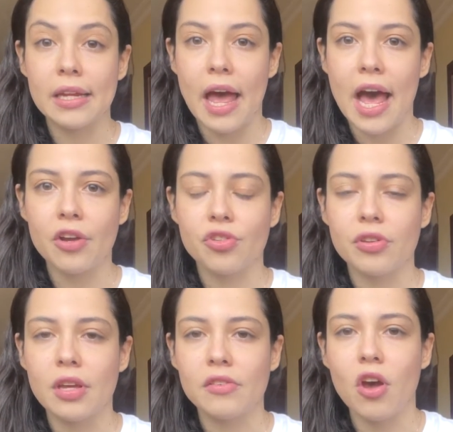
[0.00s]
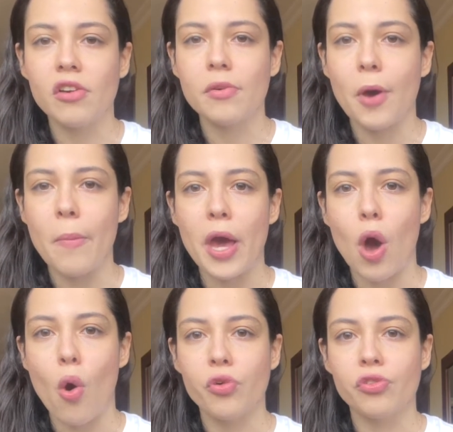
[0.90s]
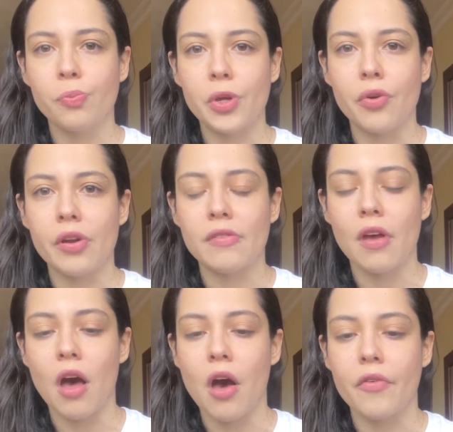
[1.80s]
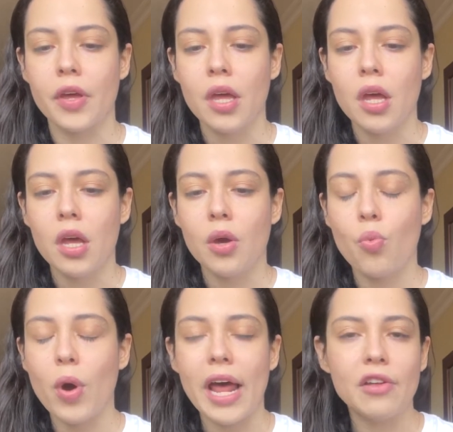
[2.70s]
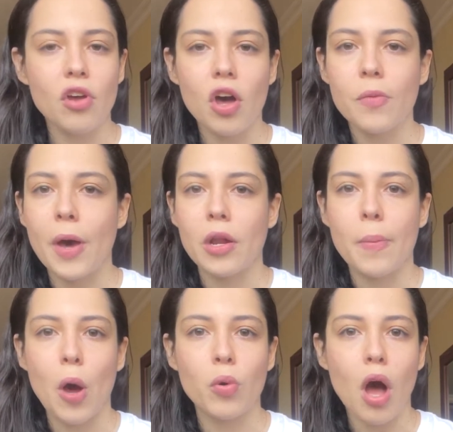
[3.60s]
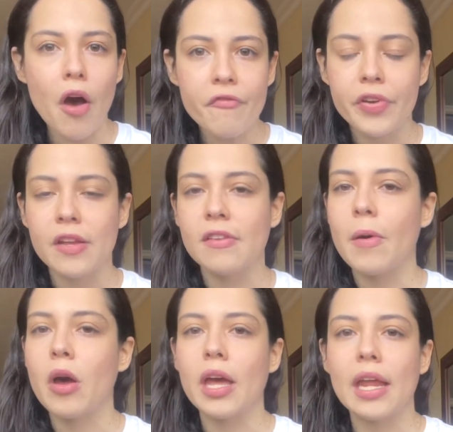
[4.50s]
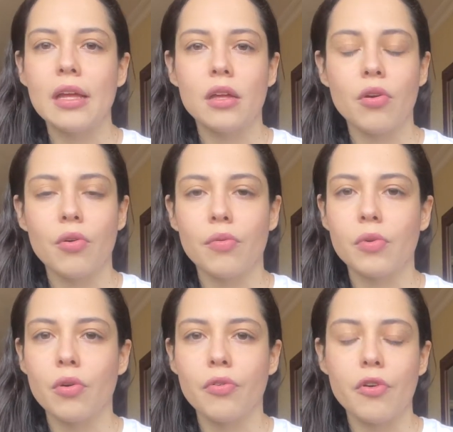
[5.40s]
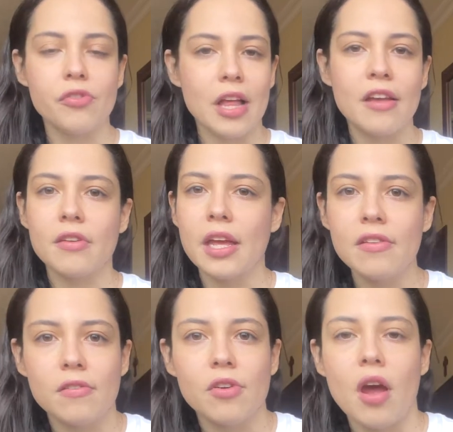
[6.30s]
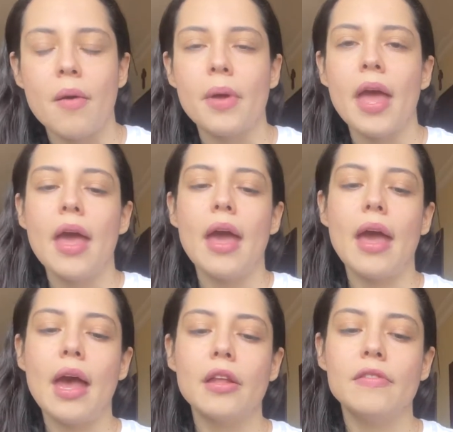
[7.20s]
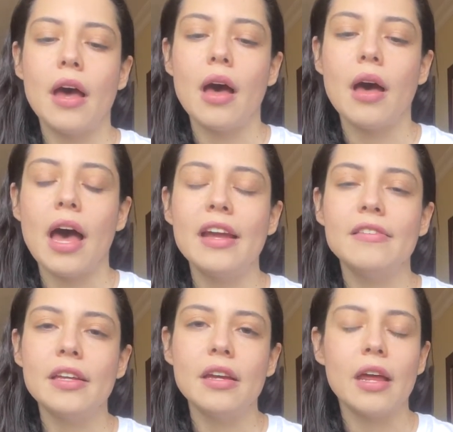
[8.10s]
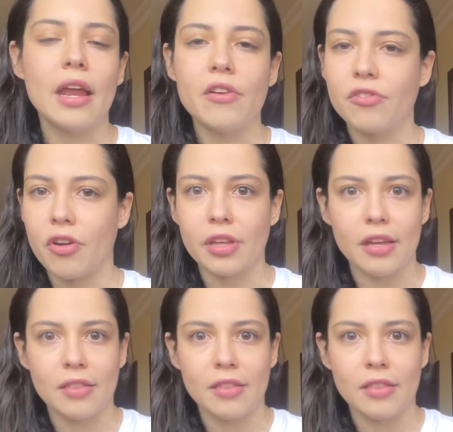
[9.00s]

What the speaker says: action that talked about my own experience of what I talk about confidence, about getting your first clients on Instagram. And I did it, and I started like